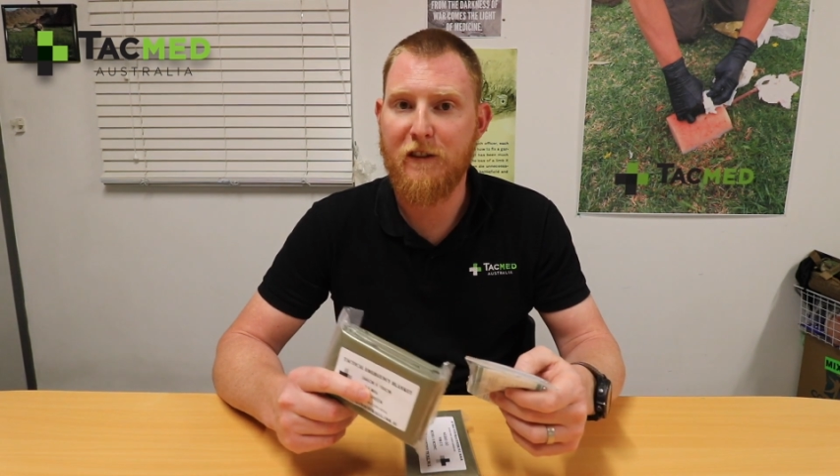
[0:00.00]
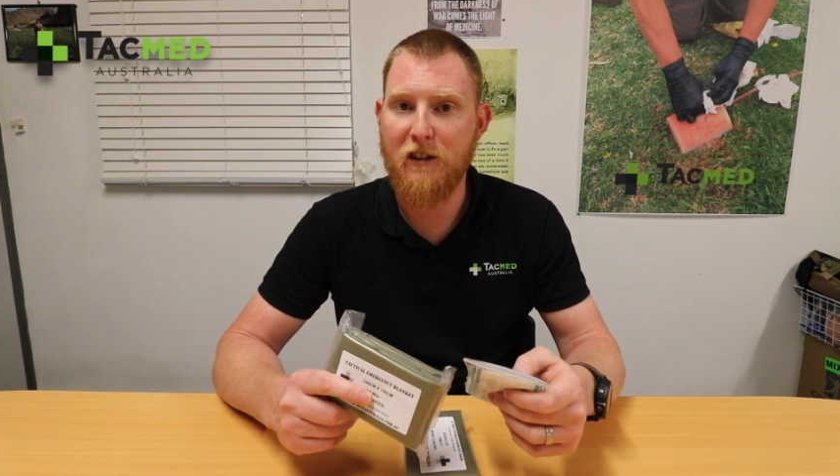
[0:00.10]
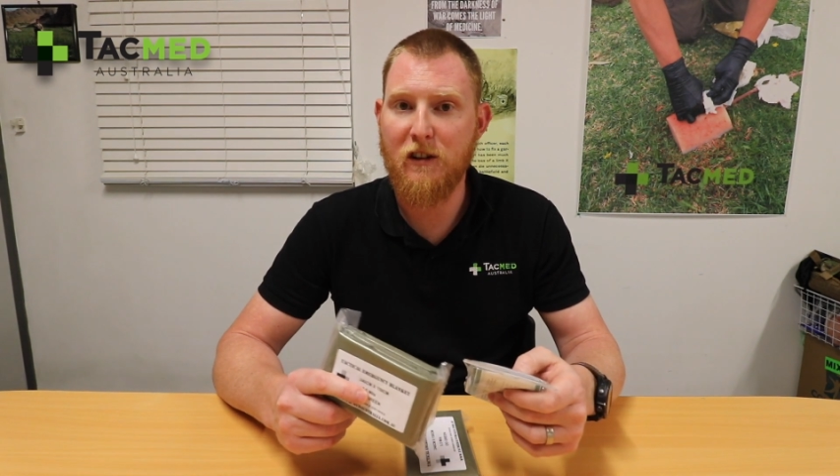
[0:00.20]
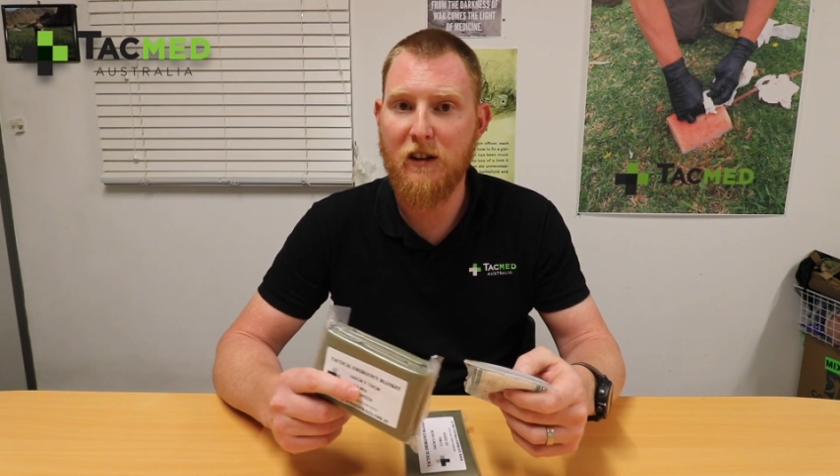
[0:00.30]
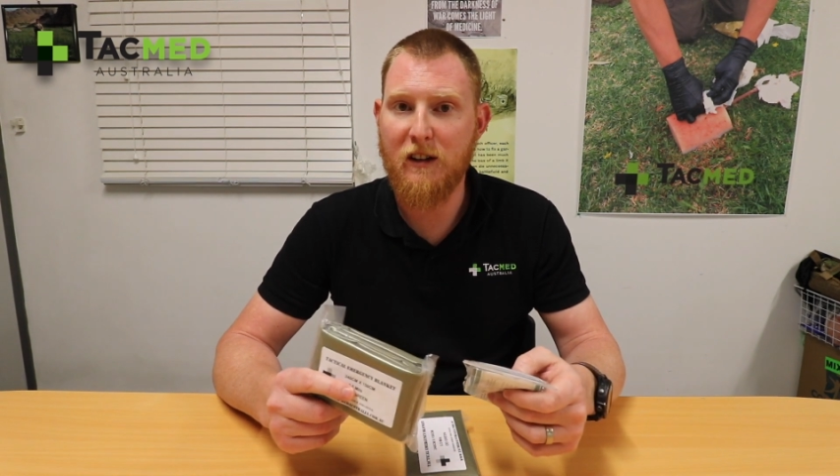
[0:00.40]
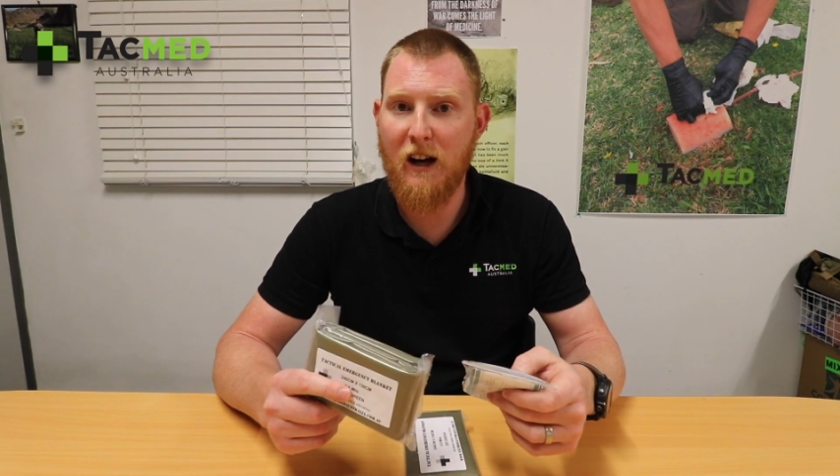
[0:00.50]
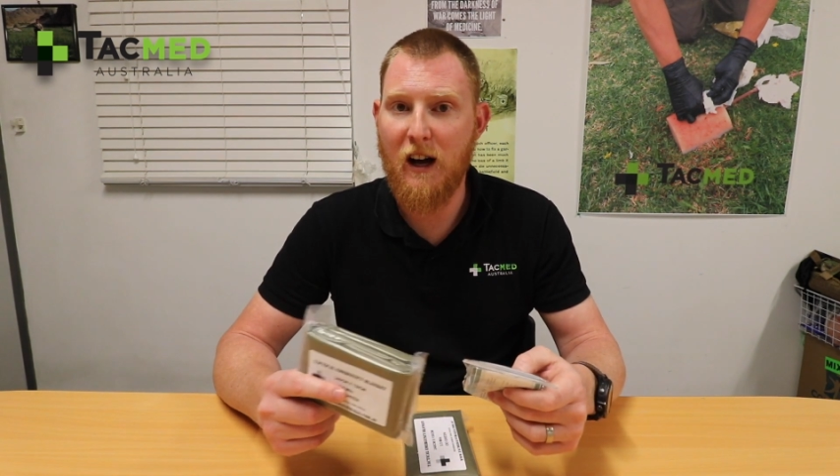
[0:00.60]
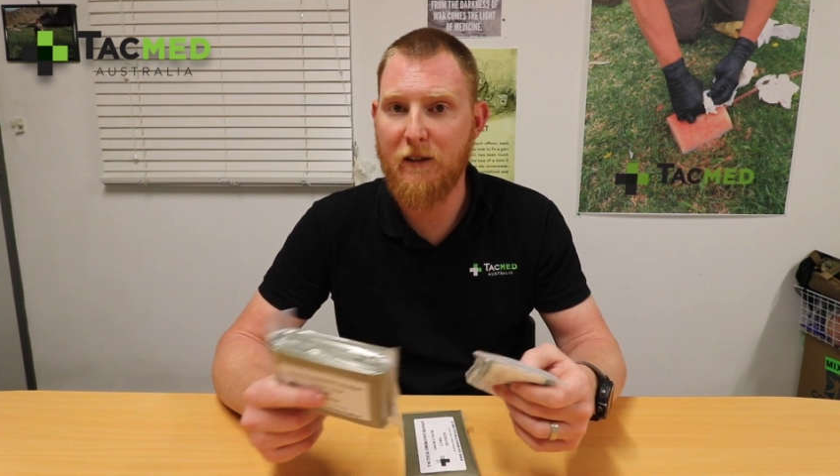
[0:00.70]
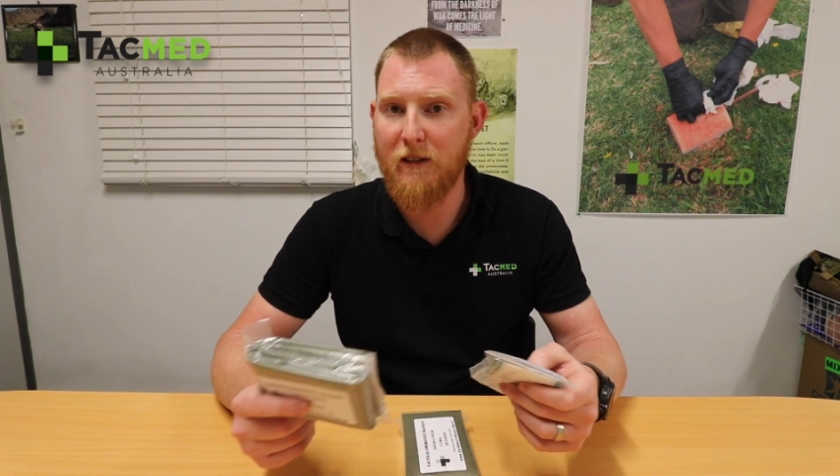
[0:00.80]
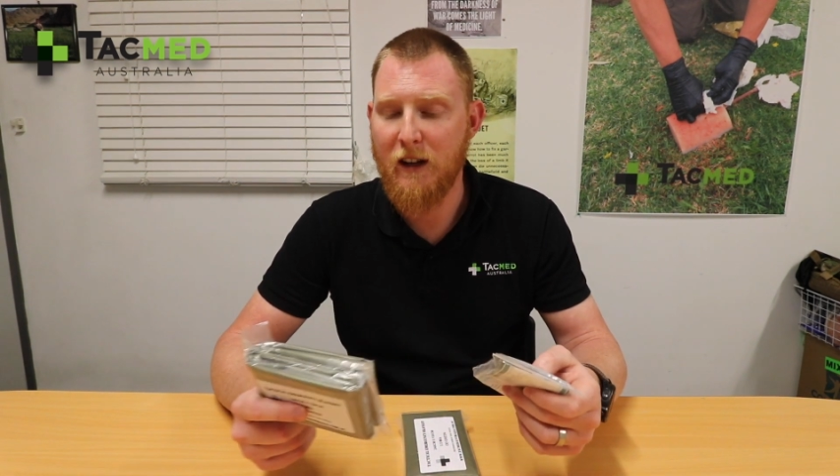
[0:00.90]
So you can
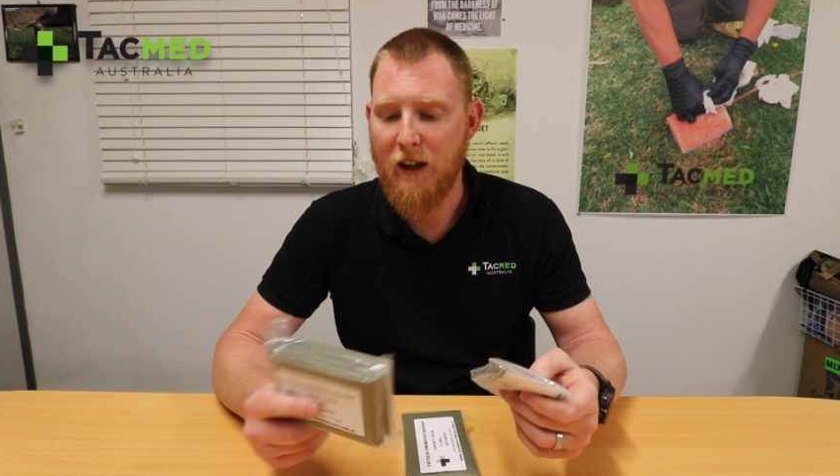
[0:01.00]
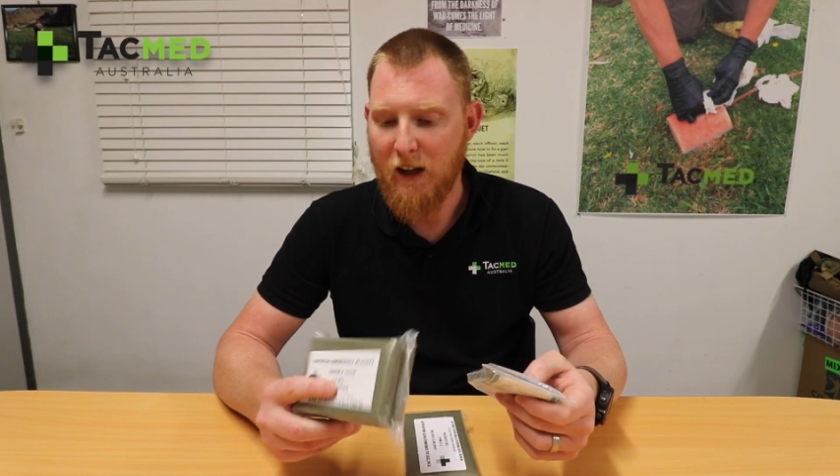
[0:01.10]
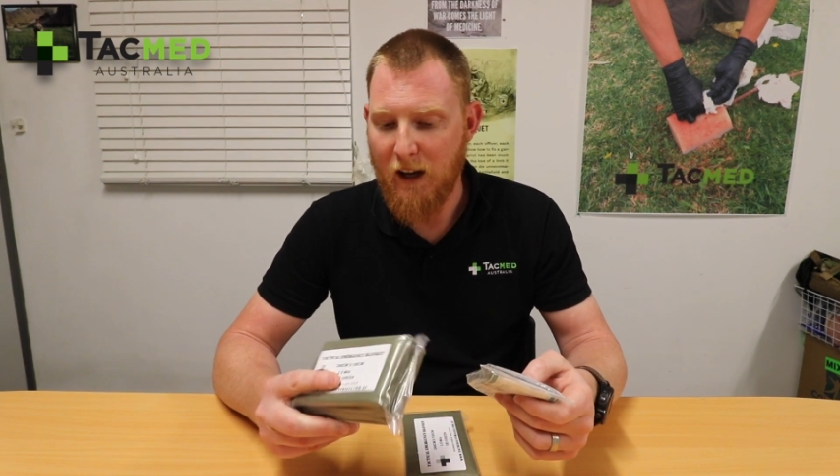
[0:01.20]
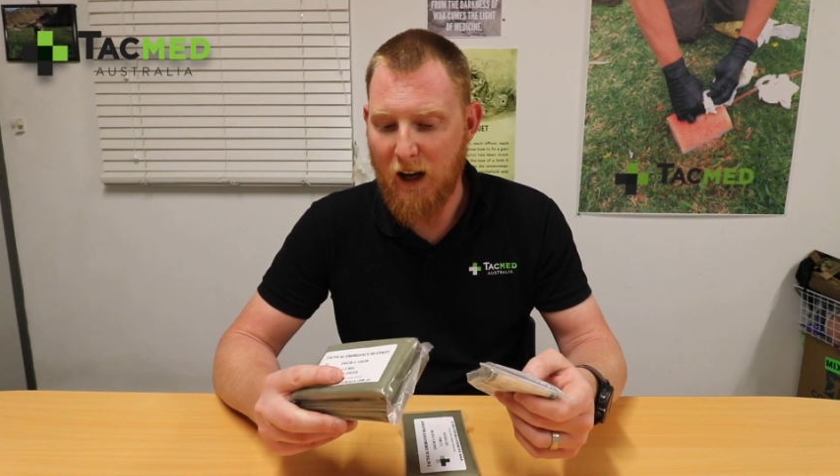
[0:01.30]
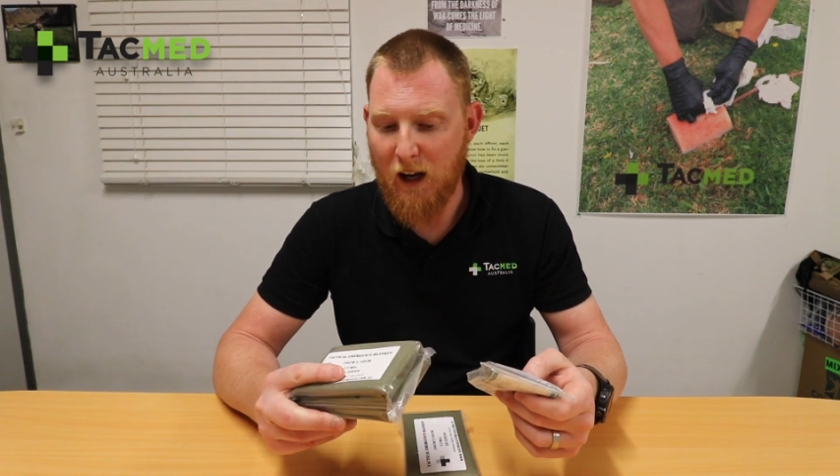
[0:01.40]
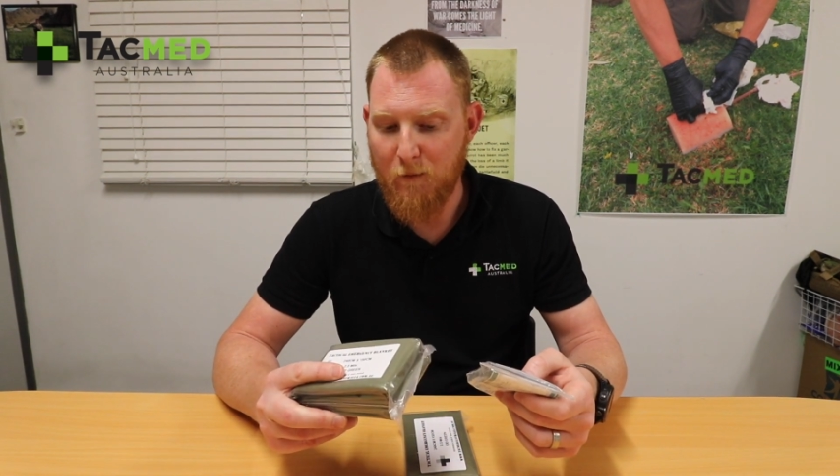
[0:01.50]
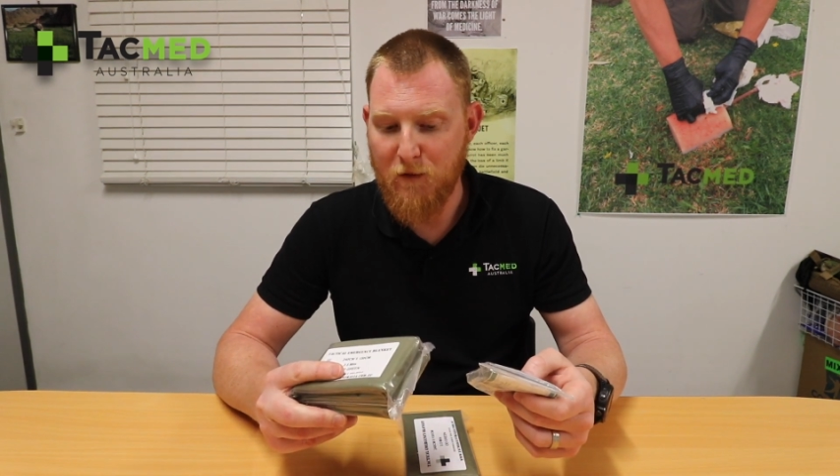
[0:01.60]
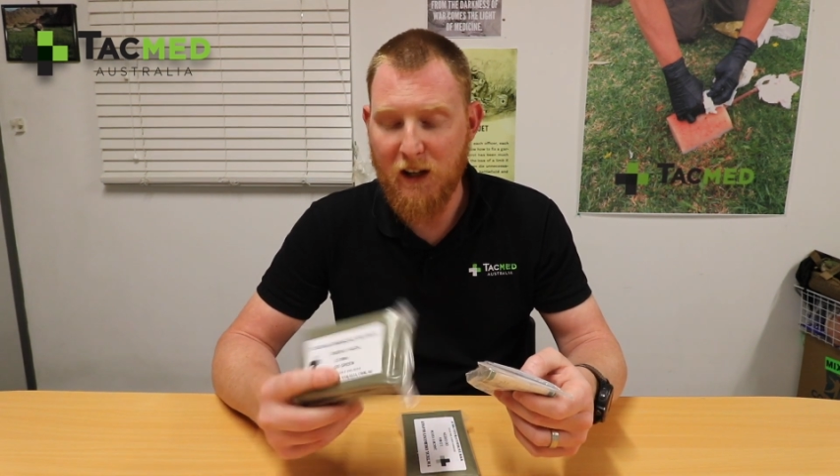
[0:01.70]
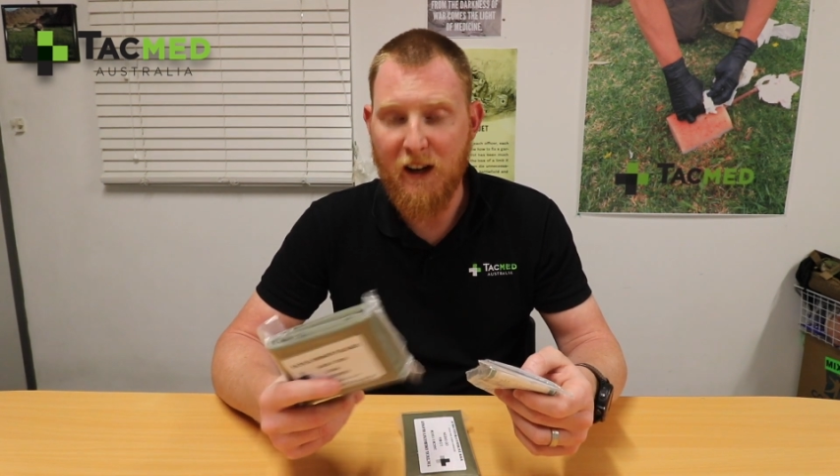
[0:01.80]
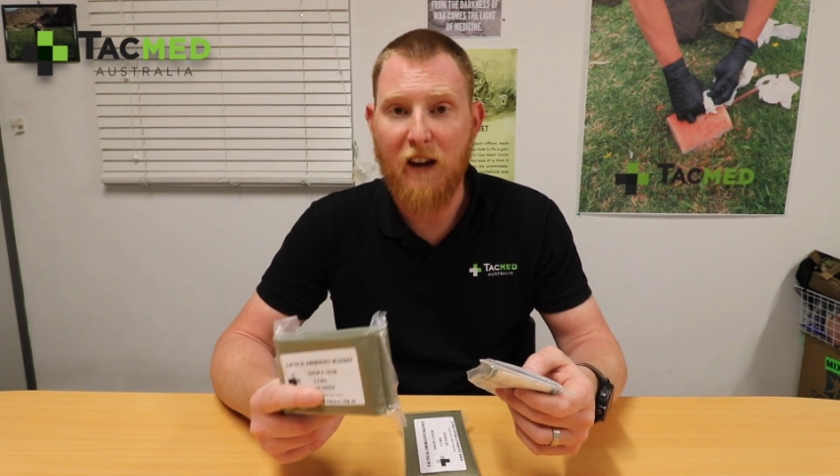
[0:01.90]

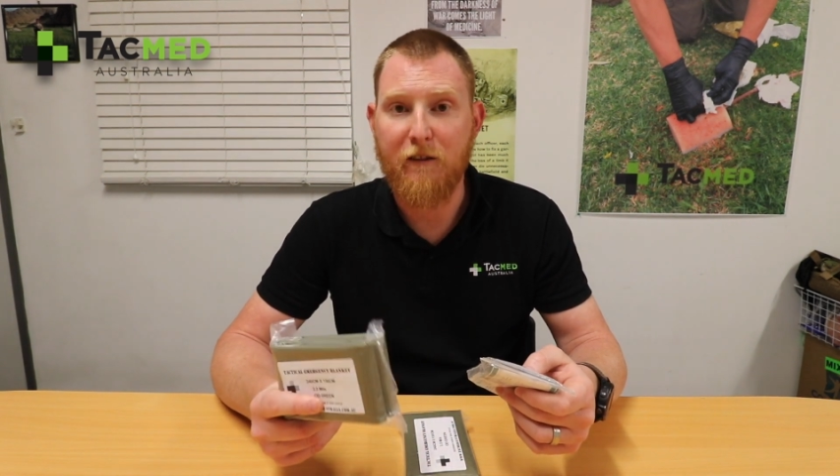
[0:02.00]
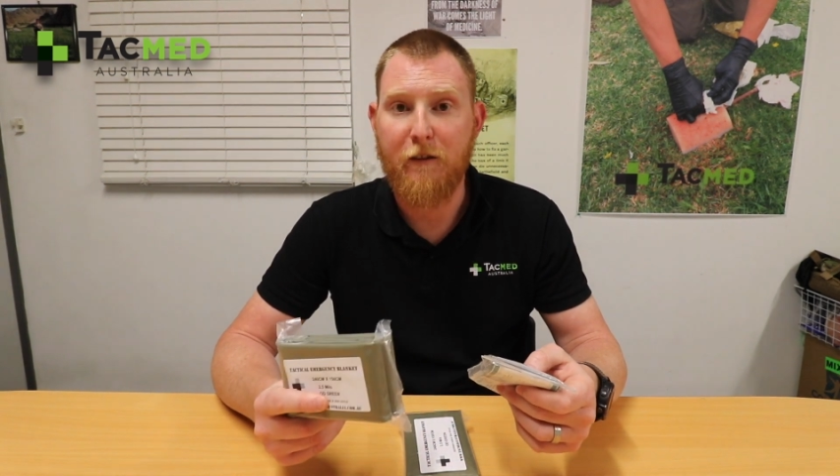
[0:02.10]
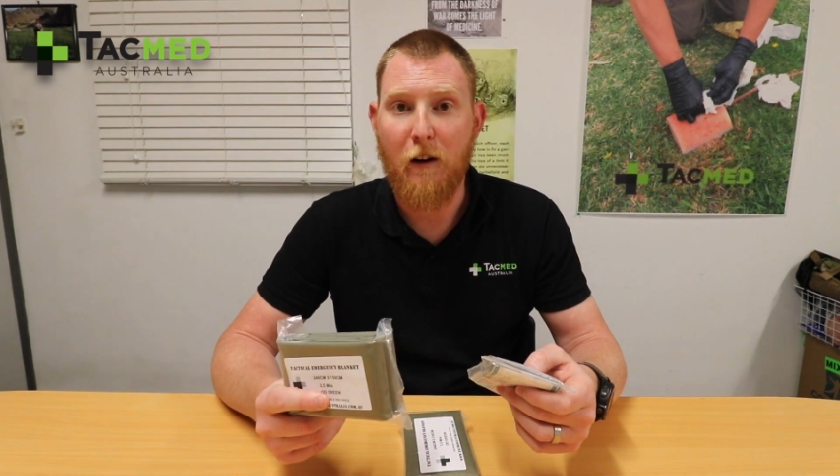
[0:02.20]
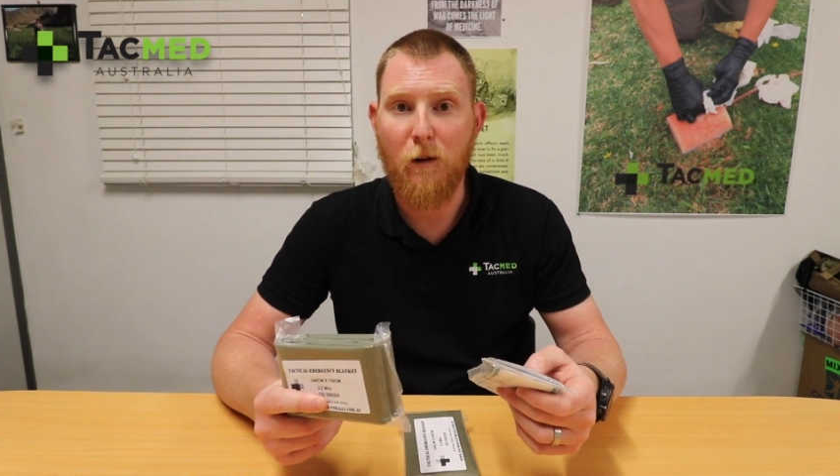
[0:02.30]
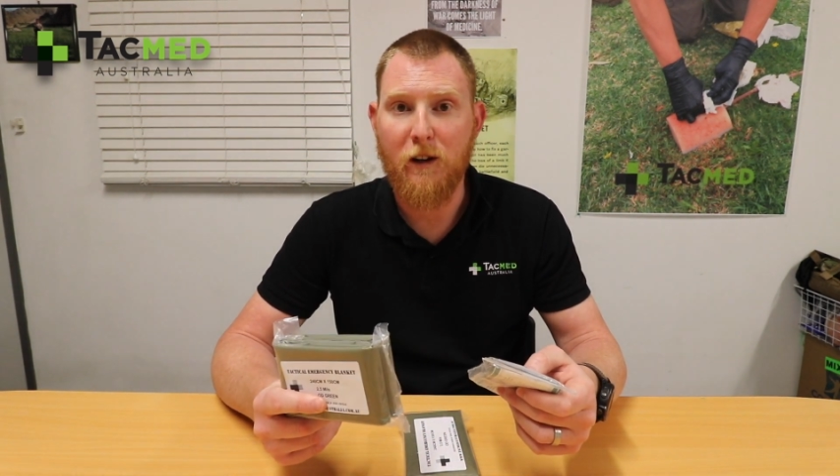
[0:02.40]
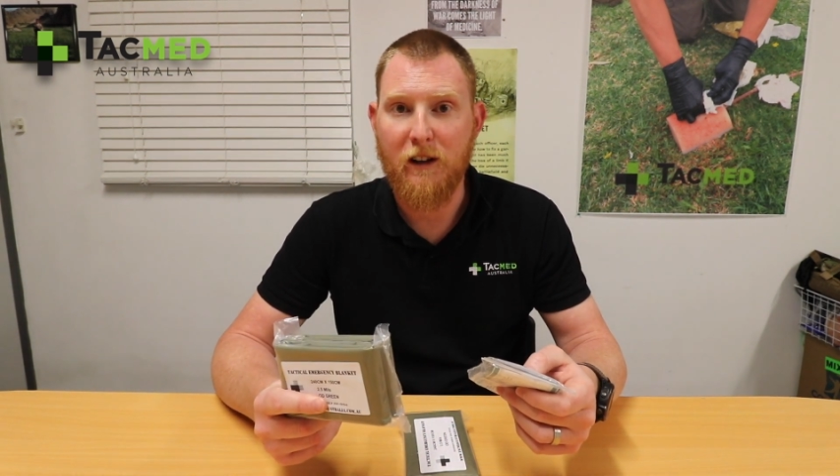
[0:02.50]
unfold